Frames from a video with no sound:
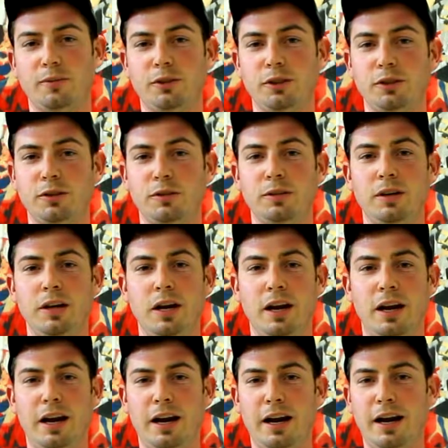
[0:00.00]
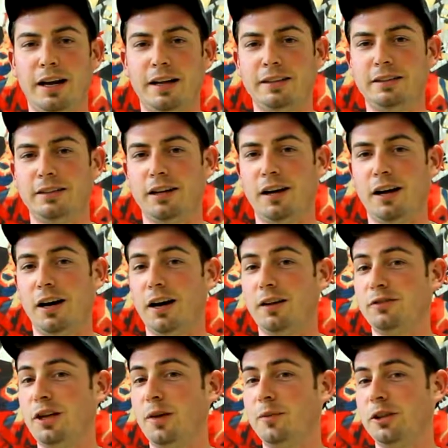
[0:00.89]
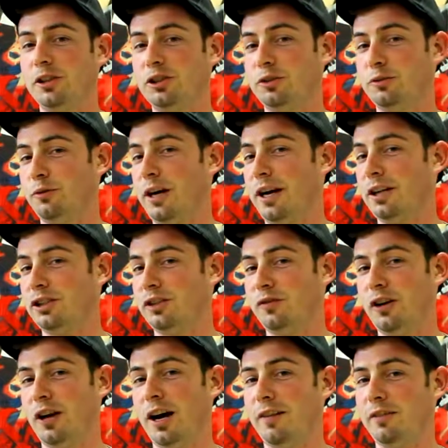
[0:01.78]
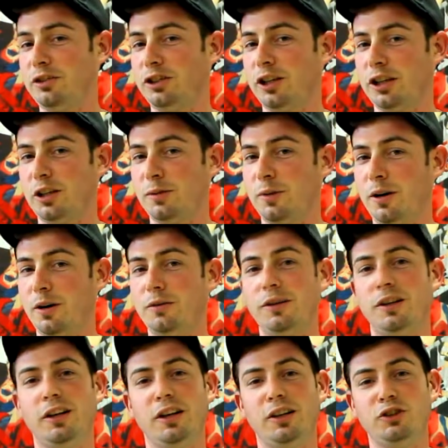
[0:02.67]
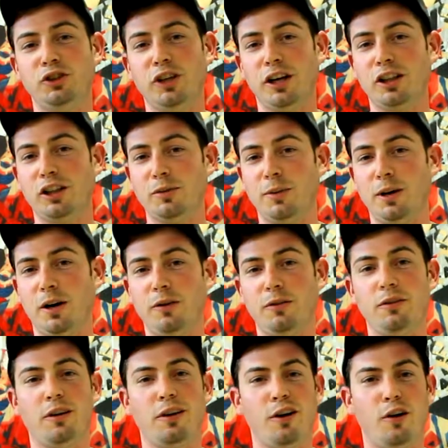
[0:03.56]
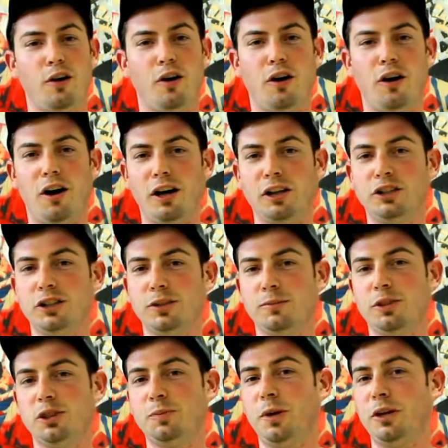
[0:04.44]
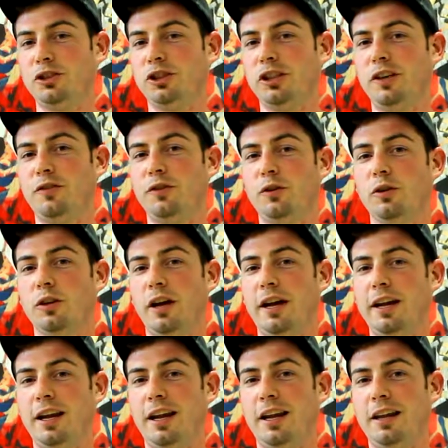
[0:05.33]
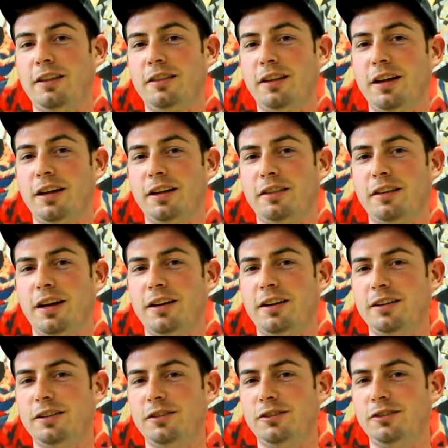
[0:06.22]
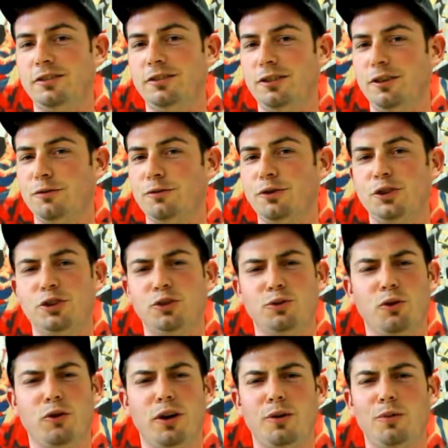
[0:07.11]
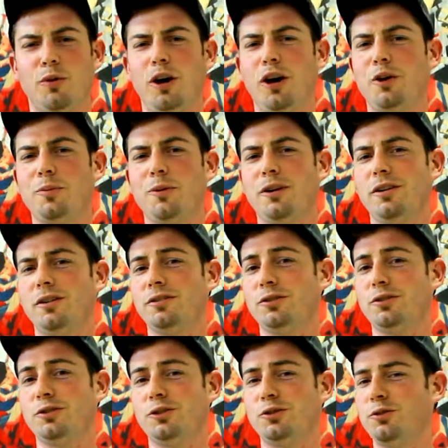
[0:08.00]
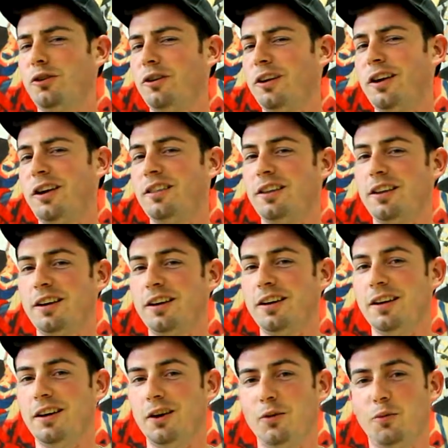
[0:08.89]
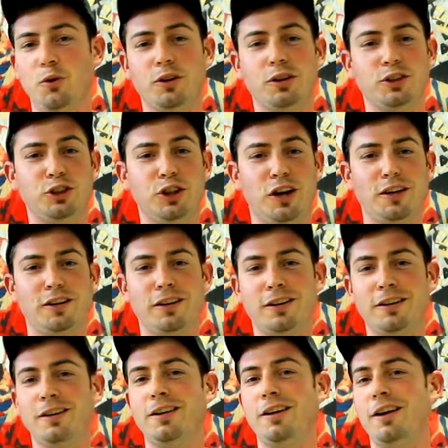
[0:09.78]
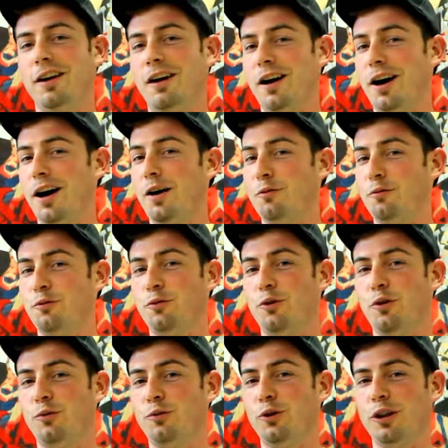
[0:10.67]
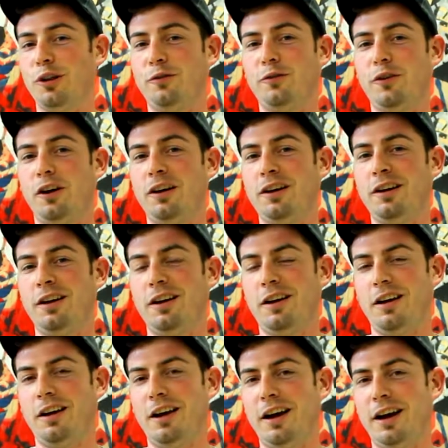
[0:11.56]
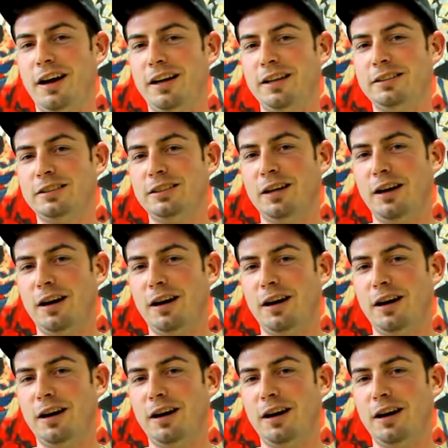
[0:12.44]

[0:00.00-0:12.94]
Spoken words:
to, and Demolition Ranch. If you haven't checked them out, check them out. Awesome, especially if you like anything that is, you know, destroying watermelons or destroying anything with a shotgun. Really fun, and